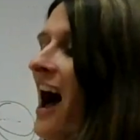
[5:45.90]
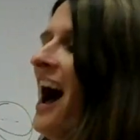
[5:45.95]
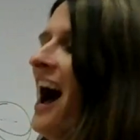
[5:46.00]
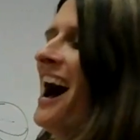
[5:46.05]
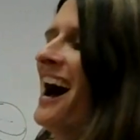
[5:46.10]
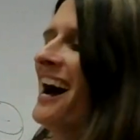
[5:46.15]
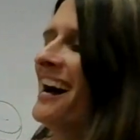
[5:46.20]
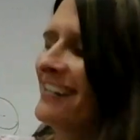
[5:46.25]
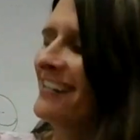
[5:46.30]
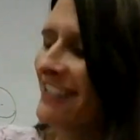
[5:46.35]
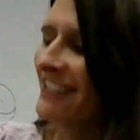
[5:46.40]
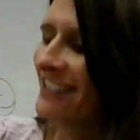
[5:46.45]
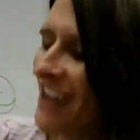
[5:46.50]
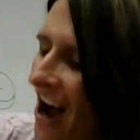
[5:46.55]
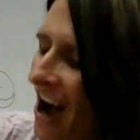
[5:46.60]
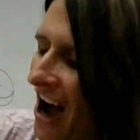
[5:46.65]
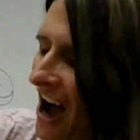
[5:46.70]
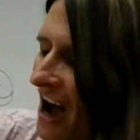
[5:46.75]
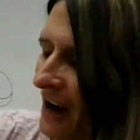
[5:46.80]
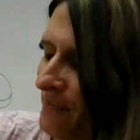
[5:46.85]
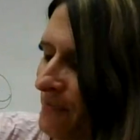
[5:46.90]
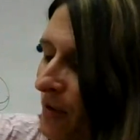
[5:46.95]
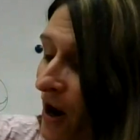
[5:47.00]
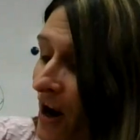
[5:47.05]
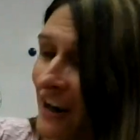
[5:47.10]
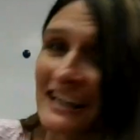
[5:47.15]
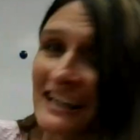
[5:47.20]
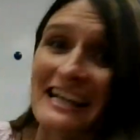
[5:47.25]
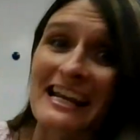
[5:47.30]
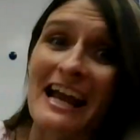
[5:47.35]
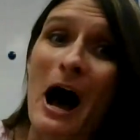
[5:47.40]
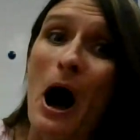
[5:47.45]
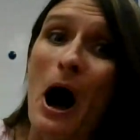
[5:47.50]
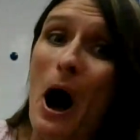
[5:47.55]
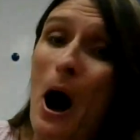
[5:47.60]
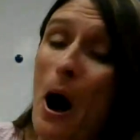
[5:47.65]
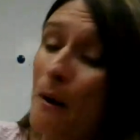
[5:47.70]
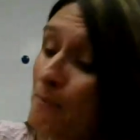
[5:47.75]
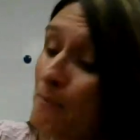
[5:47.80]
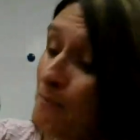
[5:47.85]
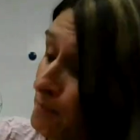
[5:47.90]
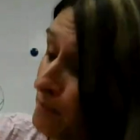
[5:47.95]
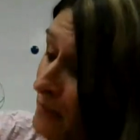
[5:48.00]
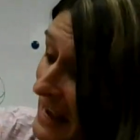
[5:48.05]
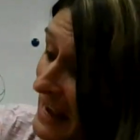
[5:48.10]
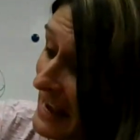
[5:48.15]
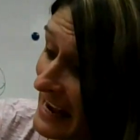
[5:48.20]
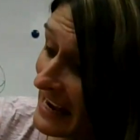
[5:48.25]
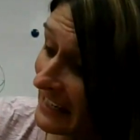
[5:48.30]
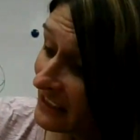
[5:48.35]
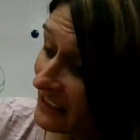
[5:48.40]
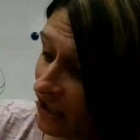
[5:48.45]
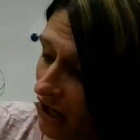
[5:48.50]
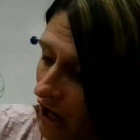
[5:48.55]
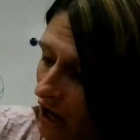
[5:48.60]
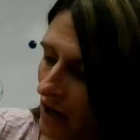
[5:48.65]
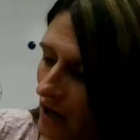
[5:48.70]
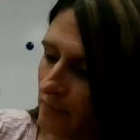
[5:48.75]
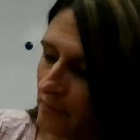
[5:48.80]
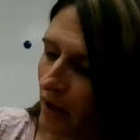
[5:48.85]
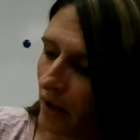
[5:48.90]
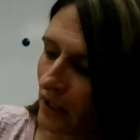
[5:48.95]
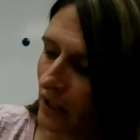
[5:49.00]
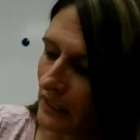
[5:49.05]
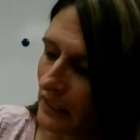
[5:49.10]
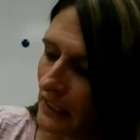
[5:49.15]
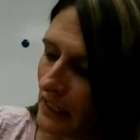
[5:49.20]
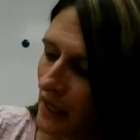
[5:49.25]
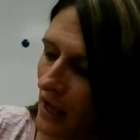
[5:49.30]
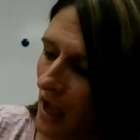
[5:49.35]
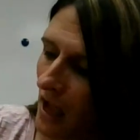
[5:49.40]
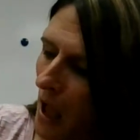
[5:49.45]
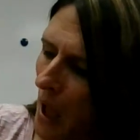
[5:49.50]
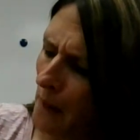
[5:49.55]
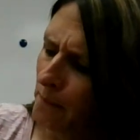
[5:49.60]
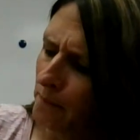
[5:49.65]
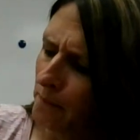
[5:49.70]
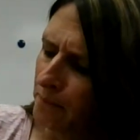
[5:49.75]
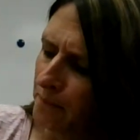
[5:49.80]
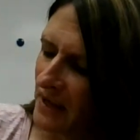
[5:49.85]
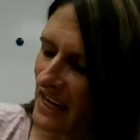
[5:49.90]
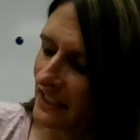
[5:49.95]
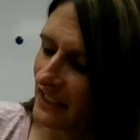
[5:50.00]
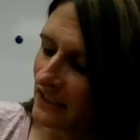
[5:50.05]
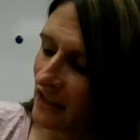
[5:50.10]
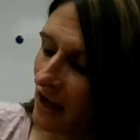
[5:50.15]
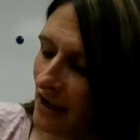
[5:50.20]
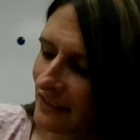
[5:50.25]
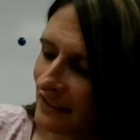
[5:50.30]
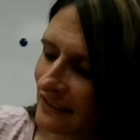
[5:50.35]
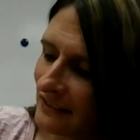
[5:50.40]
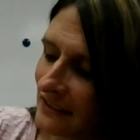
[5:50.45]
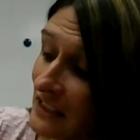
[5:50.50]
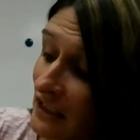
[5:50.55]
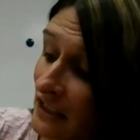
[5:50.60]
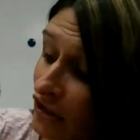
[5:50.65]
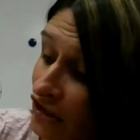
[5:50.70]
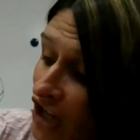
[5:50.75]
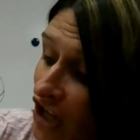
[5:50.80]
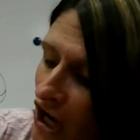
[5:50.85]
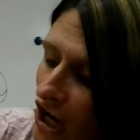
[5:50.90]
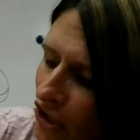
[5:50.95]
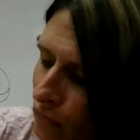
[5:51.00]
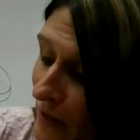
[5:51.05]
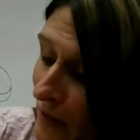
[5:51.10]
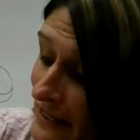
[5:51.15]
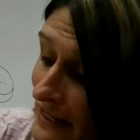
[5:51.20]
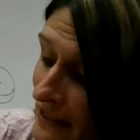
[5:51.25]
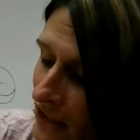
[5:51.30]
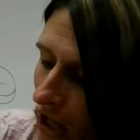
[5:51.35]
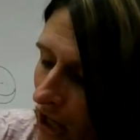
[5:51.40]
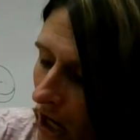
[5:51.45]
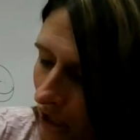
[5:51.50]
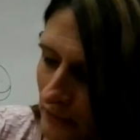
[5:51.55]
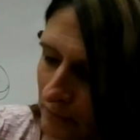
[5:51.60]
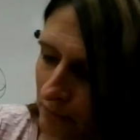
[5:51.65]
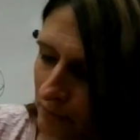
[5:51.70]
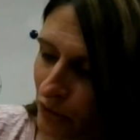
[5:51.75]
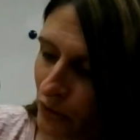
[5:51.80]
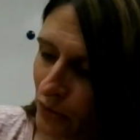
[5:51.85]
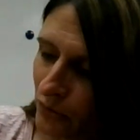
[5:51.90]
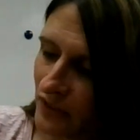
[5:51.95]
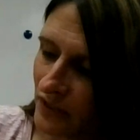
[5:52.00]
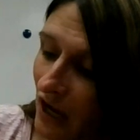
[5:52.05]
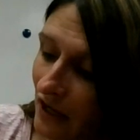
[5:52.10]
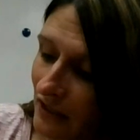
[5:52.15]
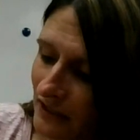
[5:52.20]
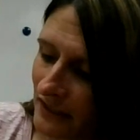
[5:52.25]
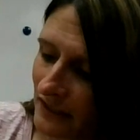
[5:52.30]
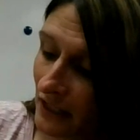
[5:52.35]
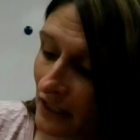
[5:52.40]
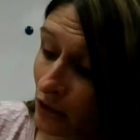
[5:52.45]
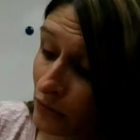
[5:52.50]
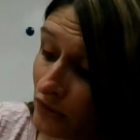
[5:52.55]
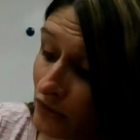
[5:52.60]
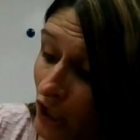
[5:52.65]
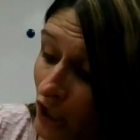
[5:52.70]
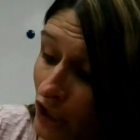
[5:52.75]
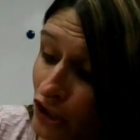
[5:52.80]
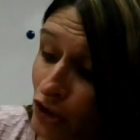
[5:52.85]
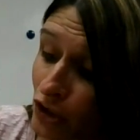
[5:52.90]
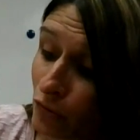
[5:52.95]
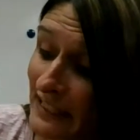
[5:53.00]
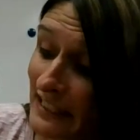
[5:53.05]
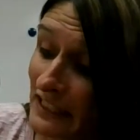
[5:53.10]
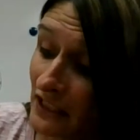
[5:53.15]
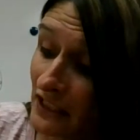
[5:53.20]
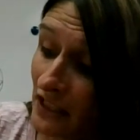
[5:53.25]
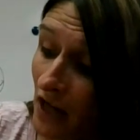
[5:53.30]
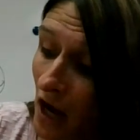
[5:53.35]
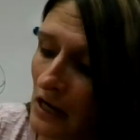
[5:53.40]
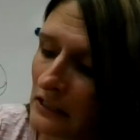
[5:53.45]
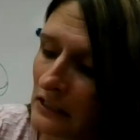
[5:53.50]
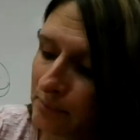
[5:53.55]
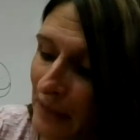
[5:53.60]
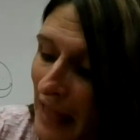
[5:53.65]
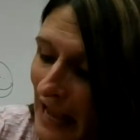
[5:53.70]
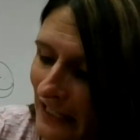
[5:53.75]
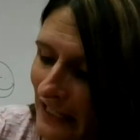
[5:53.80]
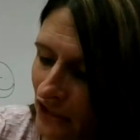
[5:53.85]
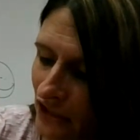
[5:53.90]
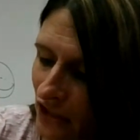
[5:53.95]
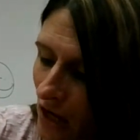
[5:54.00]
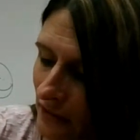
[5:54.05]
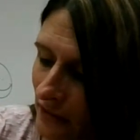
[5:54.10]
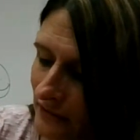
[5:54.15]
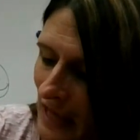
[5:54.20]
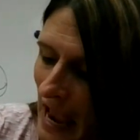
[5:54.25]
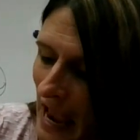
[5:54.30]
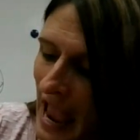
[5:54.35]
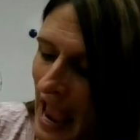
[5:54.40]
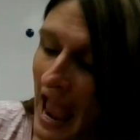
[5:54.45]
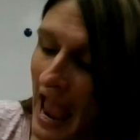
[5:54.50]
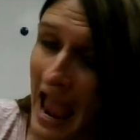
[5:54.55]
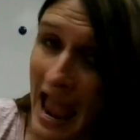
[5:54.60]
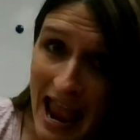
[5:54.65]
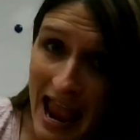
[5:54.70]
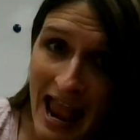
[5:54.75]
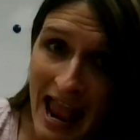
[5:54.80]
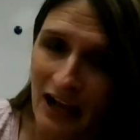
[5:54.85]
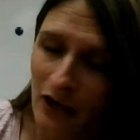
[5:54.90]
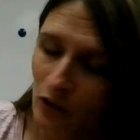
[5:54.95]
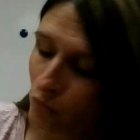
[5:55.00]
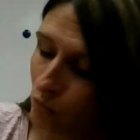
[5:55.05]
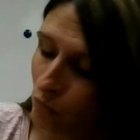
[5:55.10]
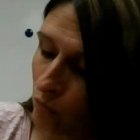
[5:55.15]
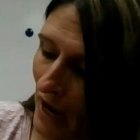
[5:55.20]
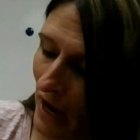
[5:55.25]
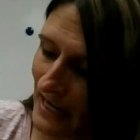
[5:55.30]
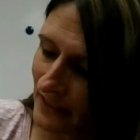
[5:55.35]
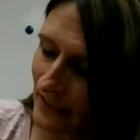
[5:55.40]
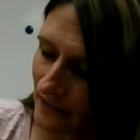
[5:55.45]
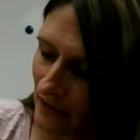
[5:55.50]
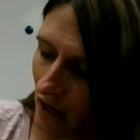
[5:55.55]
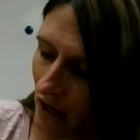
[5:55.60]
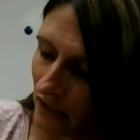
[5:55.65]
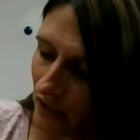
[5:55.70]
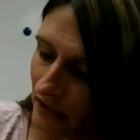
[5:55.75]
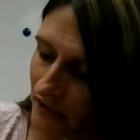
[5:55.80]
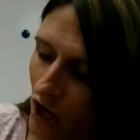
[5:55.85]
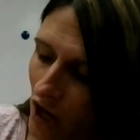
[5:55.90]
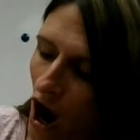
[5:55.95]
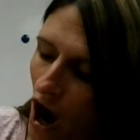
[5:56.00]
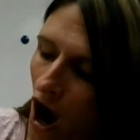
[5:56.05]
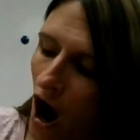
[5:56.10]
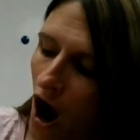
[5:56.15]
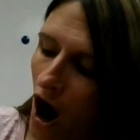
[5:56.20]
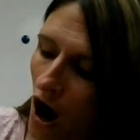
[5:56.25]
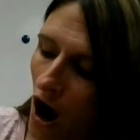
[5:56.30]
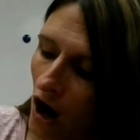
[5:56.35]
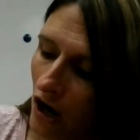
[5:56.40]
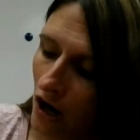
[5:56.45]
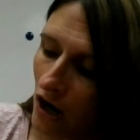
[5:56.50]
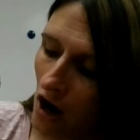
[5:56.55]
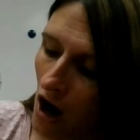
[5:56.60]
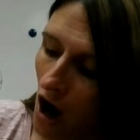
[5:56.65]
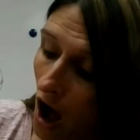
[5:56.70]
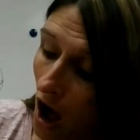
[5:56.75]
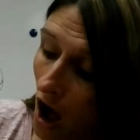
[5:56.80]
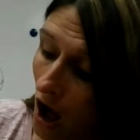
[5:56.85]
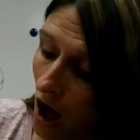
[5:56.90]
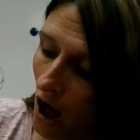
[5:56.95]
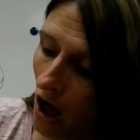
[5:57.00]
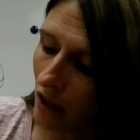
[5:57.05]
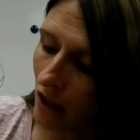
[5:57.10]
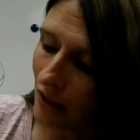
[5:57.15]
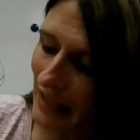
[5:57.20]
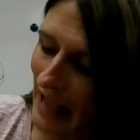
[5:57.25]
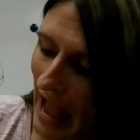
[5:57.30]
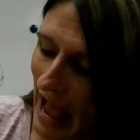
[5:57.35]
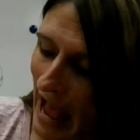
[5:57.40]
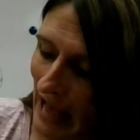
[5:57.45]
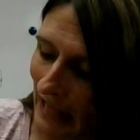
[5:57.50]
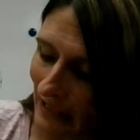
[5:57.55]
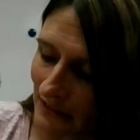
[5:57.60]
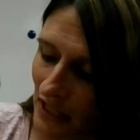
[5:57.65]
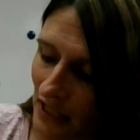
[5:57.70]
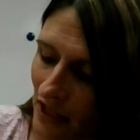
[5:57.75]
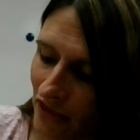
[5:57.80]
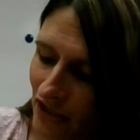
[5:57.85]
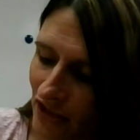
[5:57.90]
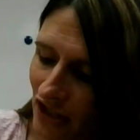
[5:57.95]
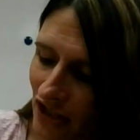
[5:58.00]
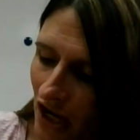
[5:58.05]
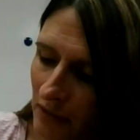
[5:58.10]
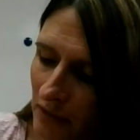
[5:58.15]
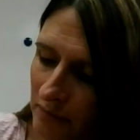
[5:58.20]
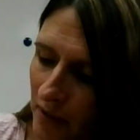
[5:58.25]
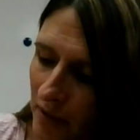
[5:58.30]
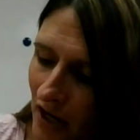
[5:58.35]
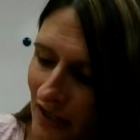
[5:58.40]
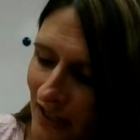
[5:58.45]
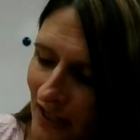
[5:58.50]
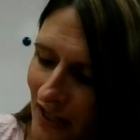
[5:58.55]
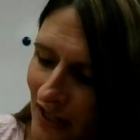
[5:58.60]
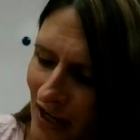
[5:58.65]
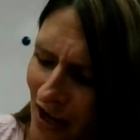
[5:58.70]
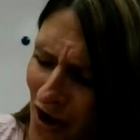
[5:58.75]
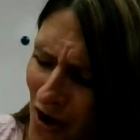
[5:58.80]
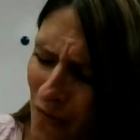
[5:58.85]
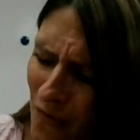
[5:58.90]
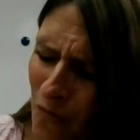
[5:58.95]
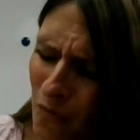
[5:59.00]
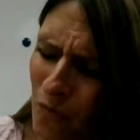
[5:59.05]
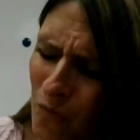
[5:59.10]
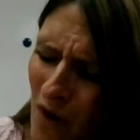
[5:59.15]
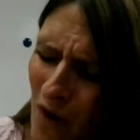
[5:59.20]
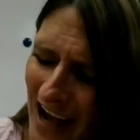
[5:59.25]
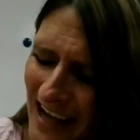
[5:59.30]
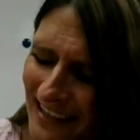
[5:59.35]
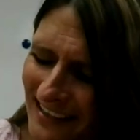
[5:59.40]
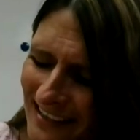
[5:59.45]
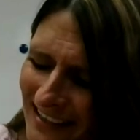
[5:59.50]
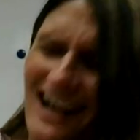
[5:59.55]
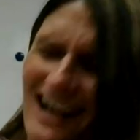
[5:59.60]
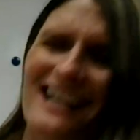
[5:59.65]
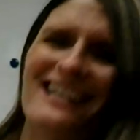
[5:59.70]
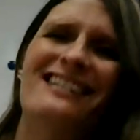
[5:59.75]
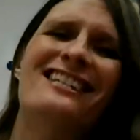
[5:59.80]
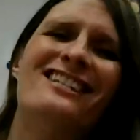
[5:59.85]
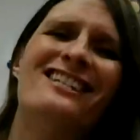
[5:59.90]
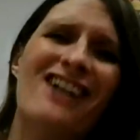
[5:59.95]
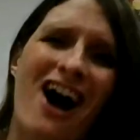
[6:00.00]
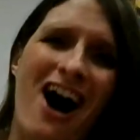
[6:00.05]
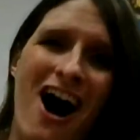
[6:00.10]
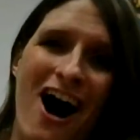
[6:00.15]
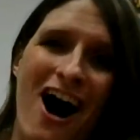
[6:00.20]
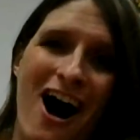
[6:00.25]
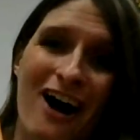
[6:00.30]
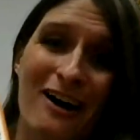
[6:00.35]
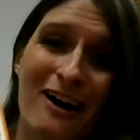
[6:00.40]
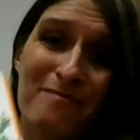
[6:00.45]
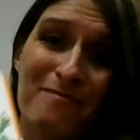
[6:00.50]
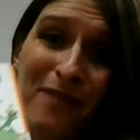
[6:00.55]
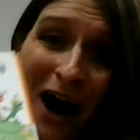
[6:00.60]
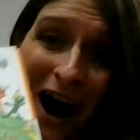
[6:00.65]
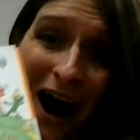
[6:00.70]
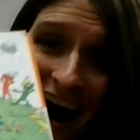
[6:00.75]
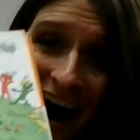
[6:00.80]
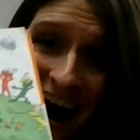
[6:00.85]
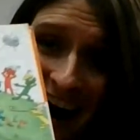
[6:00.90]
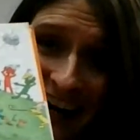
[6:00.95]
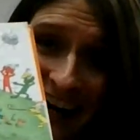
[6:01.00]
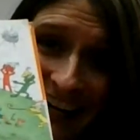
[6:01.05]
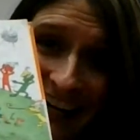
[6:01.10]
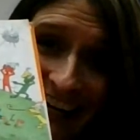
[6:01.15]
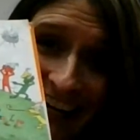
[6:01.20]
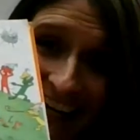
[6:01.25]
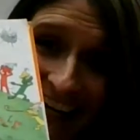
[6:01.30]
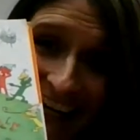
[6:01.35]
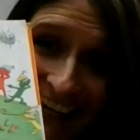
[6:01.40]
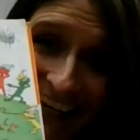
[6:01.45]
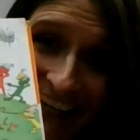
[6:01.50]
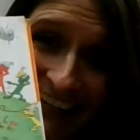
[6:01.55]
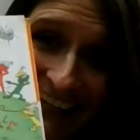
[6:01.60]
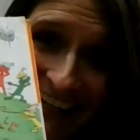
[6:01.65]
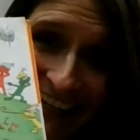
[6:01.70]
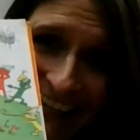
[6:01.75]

A dog party a big dog party. Big dogs, little dogs, red dogs, blue dogs, yellow dogs, green dogs, black dogs, and white dogs are all at the dog party. What a dog party!